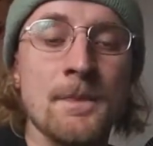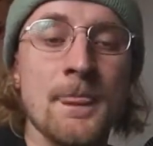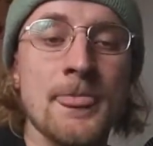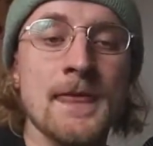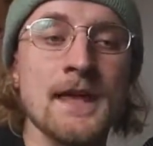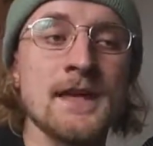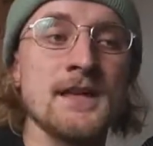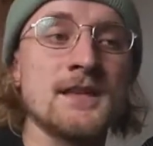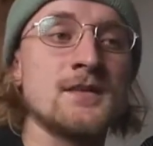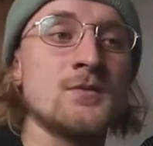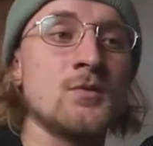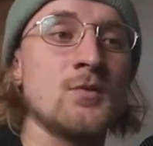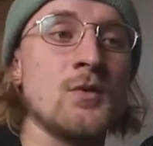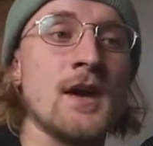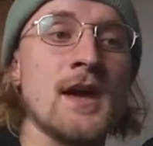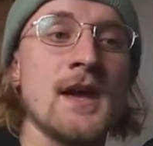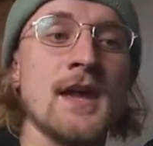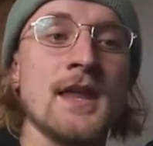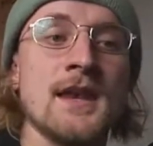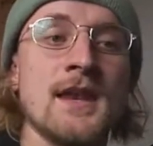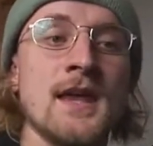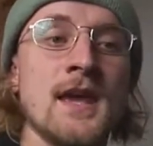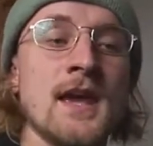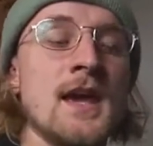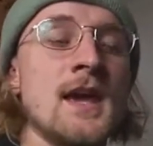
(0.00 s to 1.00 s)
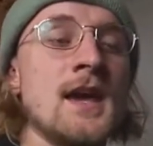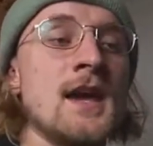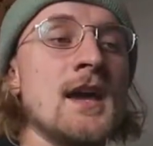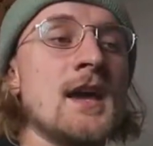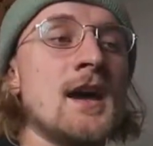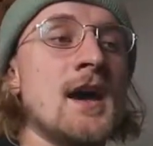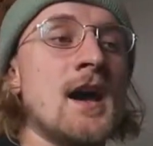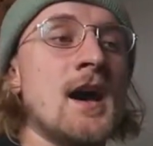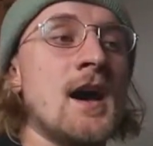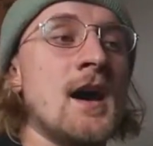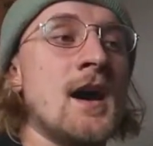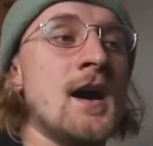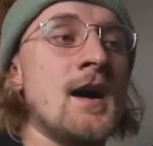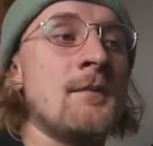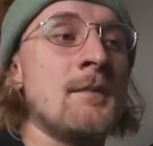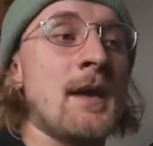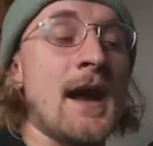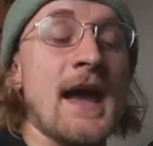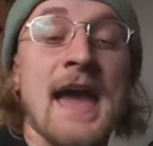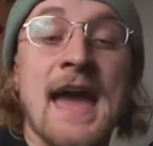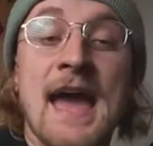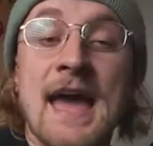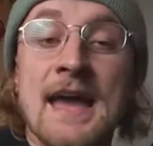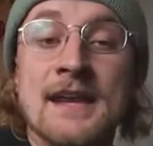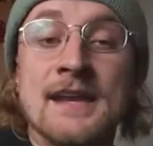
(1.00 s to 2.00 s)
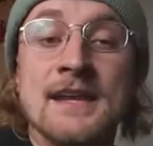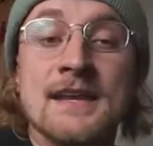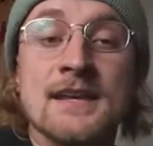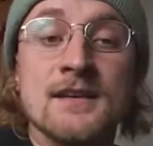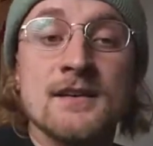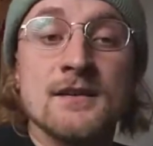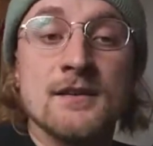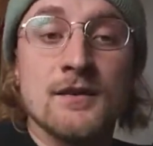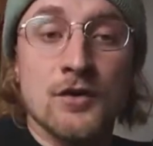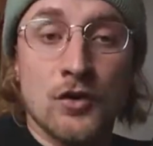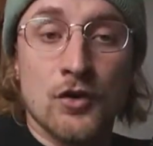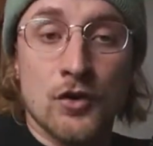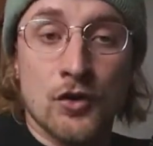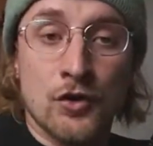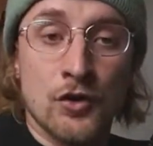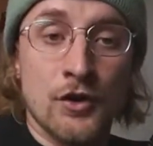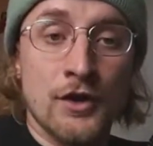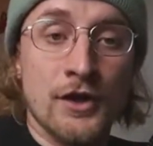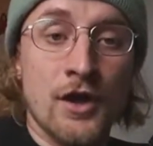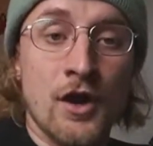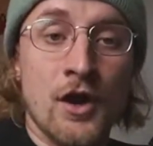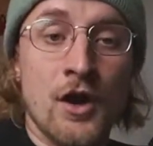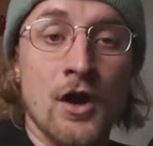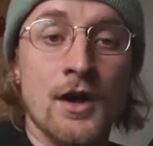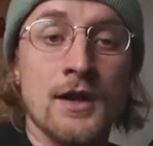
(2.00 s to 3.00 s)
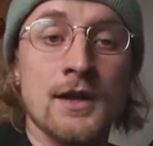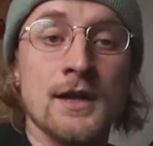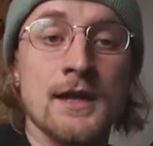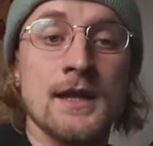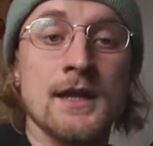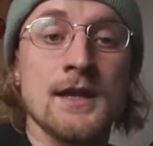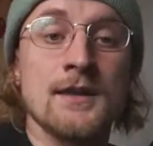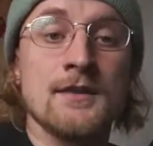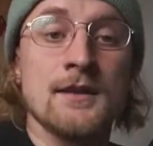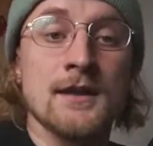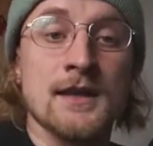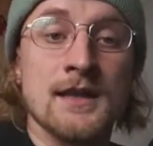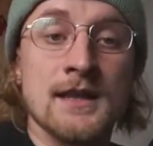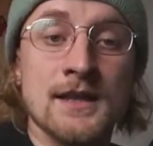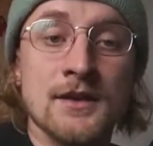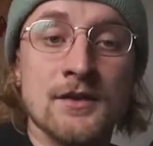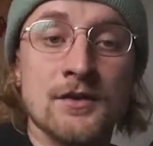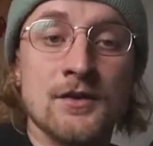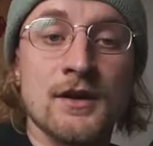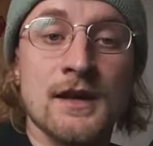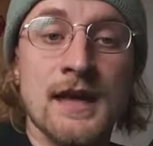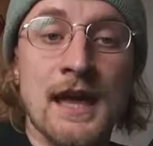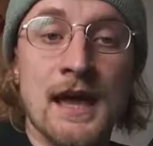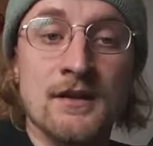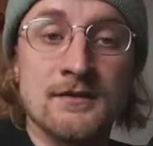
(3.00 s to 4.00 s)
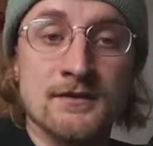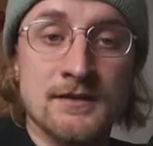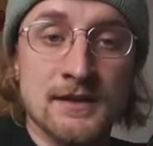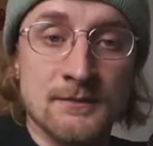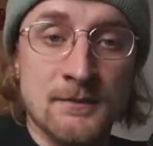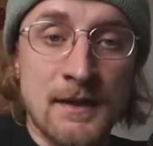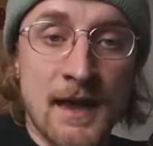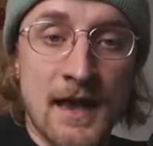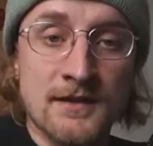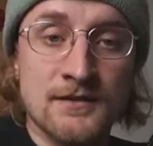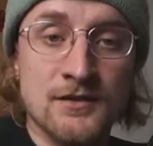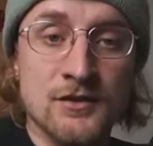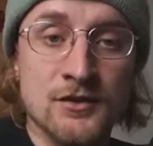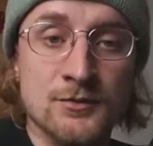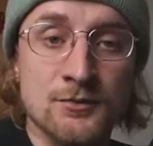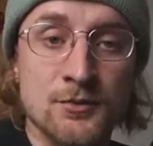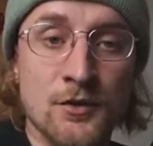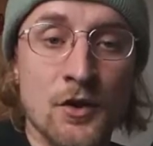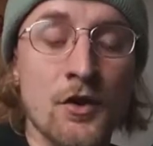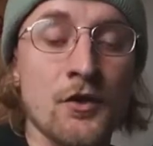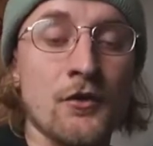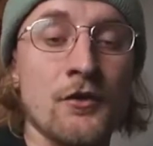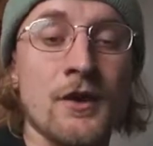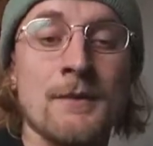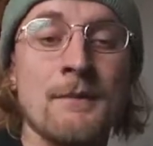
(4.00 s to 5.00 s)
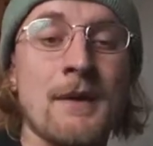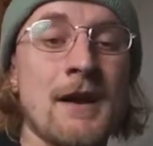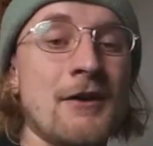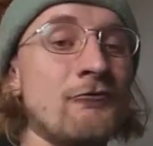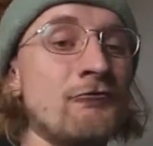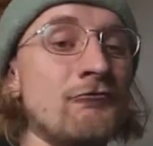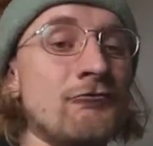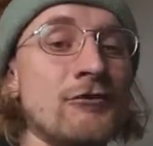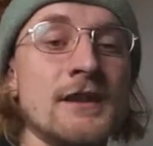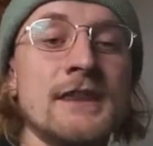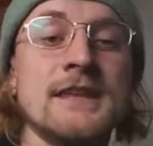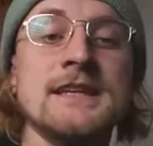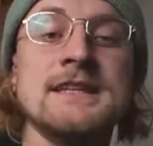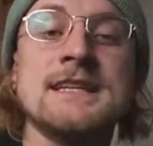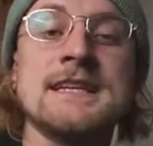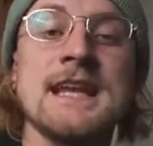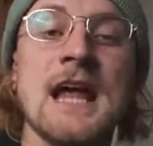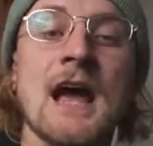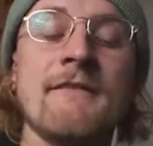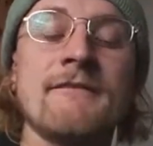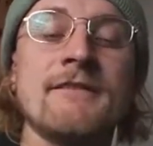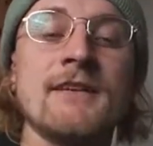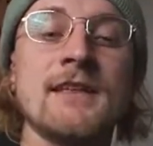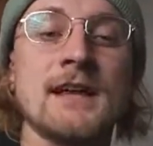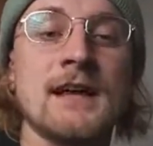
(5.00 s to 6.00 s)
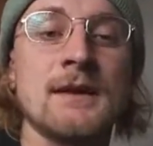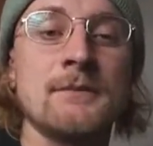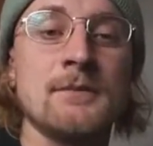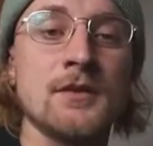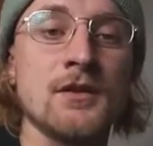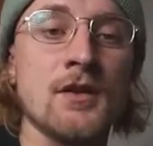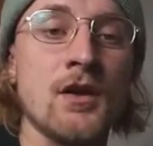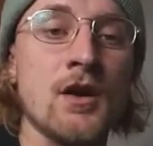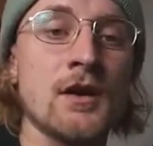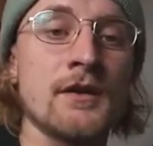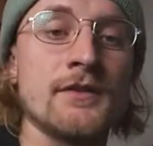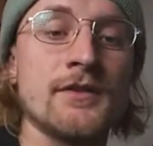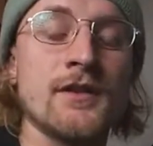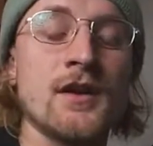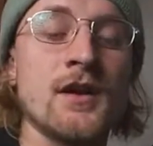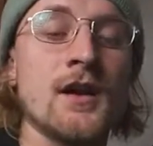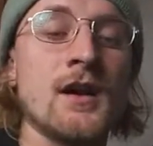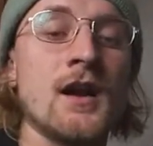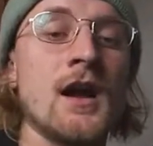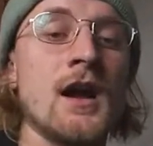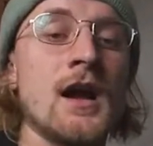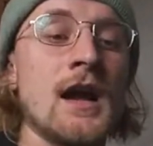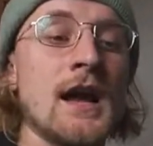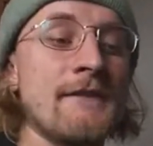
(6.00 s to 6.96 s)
It's when I had it early on in the clinical counseling master's program. I really did not feel like I belonged there.